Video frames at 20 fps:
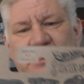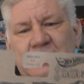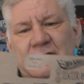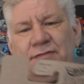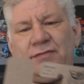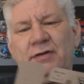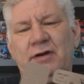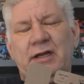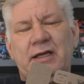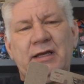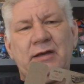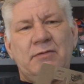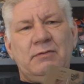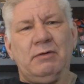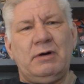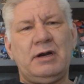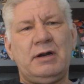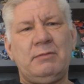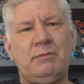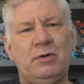Definitely
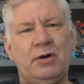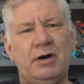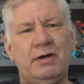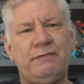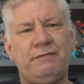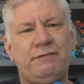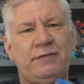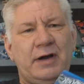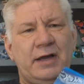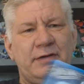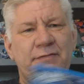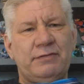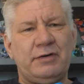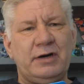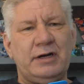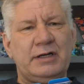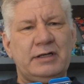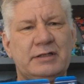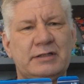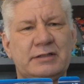one of my
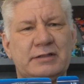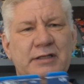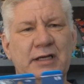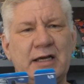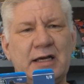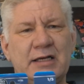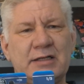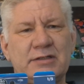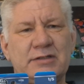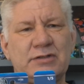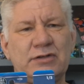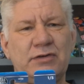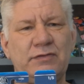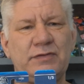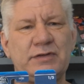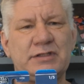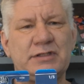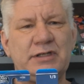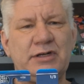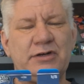favourite
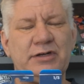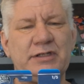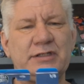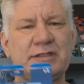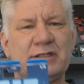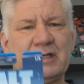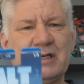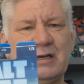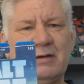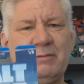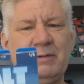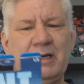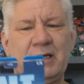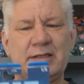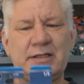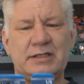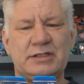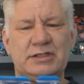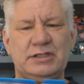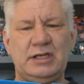silver series to come
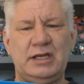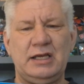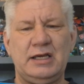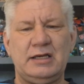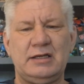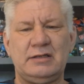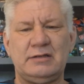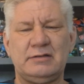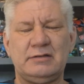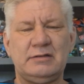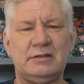out this year.